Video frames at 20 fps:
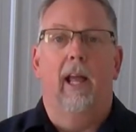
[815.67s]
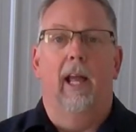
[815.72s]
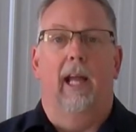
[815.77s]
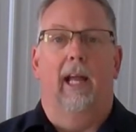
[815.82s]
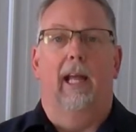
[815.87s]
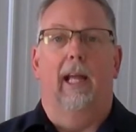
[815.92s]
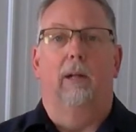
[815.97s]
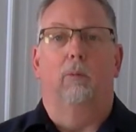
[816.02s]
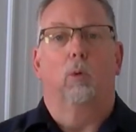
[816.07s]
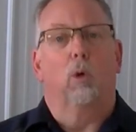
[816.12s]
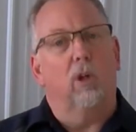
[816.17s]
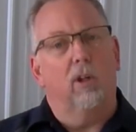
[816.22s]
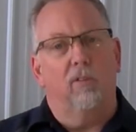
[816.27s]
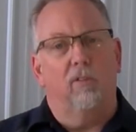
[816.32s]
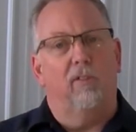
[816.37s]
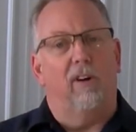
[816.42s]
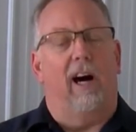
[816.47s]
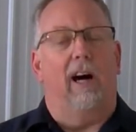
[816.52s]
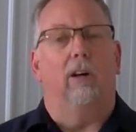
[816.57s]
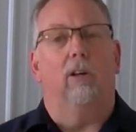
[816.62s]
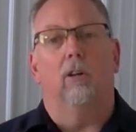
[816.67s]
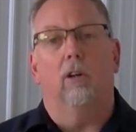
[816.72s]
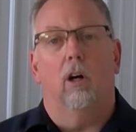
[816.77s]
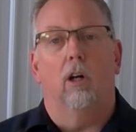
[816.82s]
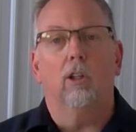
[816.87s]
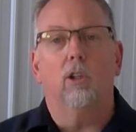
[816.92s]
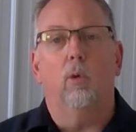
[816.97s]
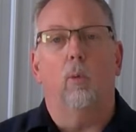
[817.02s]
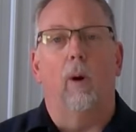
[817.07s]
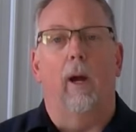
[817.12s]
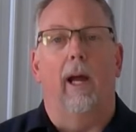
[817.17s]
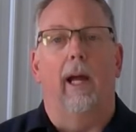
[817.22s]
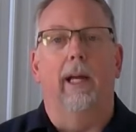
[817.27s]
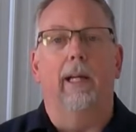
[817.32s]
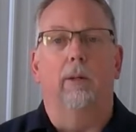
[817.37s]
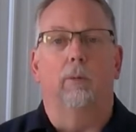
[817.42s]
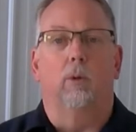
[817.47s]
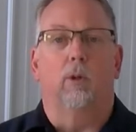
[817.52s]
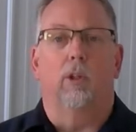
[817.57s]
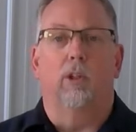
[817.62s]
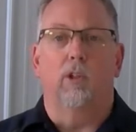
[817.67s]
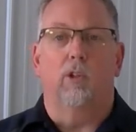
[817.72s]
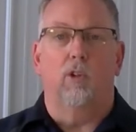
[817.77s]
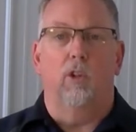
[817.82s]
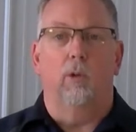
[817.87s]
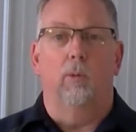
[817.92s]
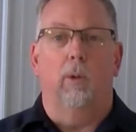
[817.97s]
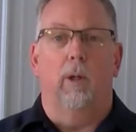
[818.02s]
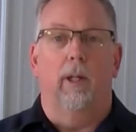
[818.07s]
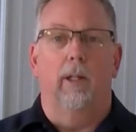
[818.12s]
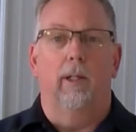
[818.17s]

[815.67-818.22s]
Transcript: And we're going to follow along the way and we're going to see